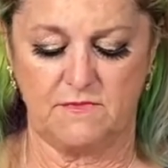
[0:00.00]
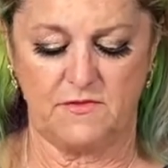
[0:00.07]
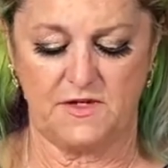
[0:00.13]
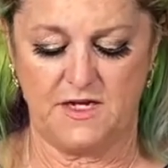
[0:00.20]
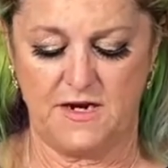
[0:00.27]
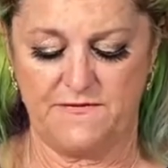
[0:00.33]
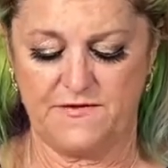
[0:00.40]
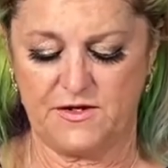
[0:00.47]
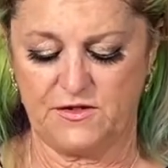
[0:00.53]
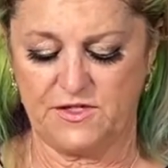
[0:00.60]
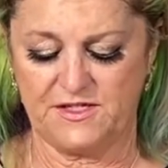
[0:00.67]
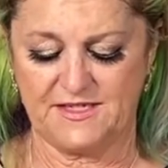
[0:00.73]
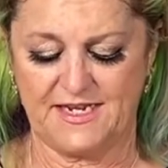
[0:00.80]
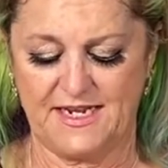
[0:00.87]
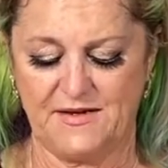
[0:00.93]
if they're
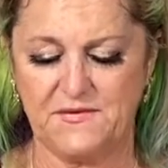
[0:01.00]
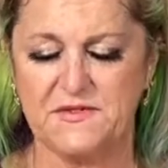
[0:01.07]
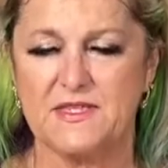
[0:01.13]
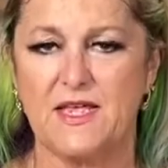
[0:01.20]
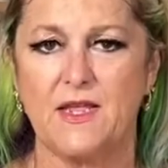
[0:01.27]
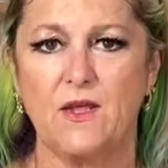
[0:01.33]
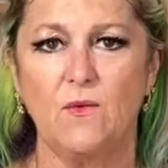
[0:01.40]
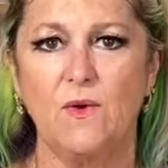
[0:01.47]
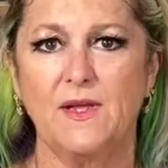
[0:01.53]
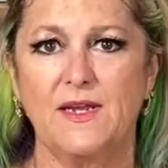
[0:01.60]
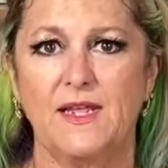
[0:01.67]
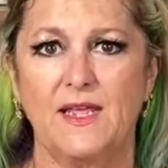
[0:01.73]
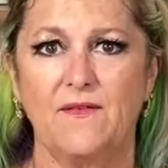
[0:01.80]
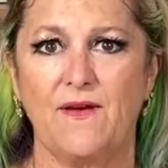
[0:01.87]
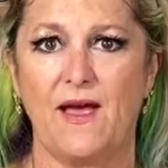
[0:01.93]
just gifts that you want to
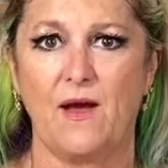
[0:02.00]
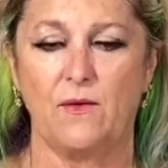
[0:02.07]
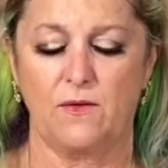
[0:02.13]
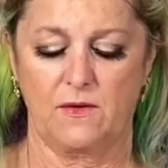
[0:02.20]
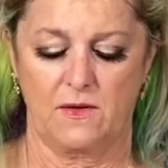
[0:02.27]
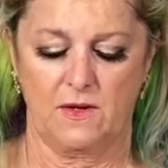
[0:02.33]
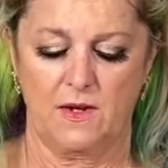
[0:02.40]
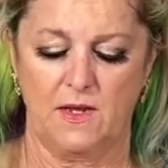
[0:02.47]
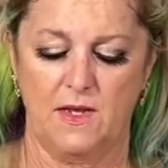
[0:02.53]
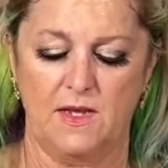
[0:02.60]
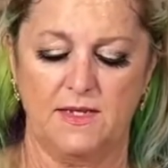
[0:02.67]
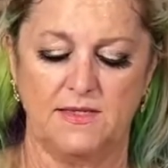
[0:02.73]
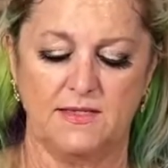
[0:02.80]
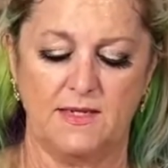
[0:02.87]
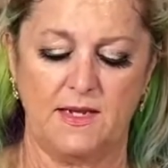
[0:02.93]
give out.
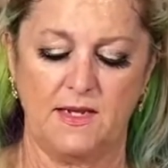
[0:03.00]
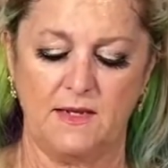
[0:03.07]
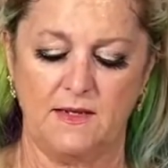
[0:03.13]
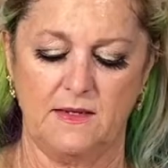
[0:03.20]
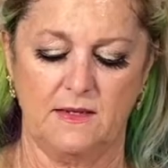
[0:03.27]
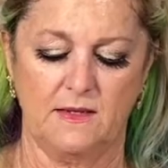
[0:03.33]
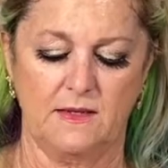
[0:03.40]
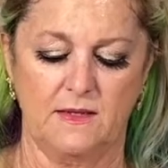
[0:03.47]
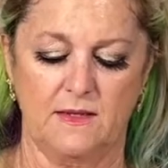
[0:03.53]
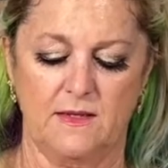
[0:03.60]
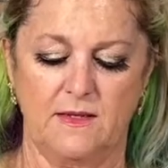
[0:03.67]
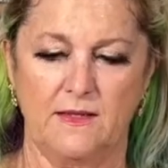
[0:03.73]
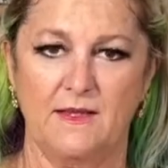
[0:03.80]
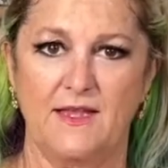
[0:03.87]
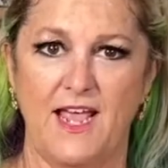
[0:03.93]
See?
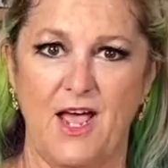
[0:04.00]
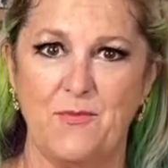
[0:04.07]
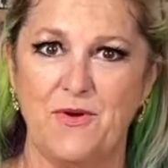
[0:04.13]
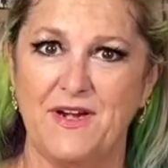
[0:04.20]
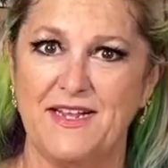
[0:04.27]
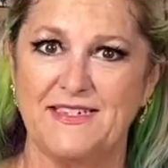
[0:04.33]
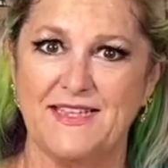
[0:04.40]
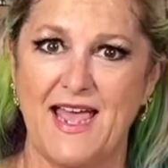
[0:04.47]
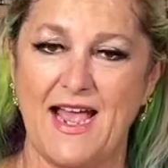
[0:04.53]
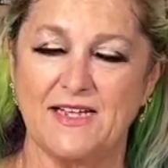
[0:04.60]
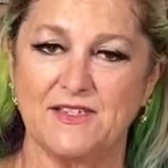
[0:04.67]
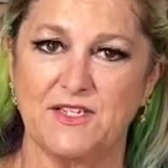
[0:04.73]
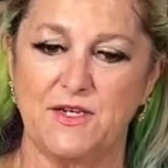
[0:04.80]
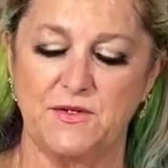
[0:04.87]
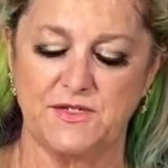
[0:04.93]
How pretty is that?
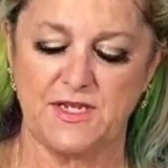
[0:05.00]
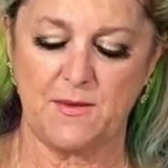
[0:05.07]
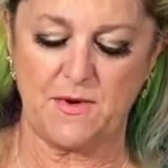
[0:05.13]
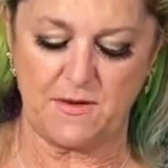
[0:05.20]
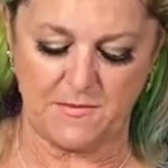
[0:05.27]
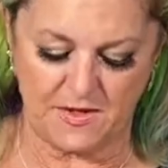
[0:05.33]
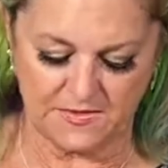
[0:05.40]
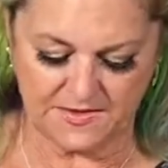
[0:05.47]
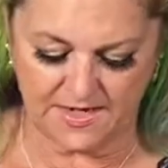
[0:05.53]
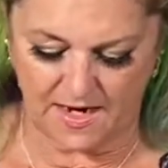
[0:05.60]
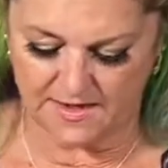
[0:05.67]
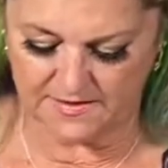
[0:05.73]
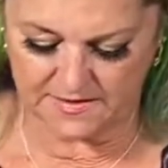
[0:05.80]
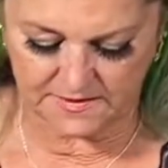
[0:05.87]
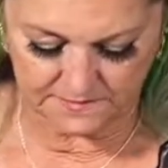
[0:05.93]
So you sub on both
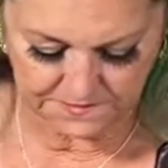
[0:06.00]
sides.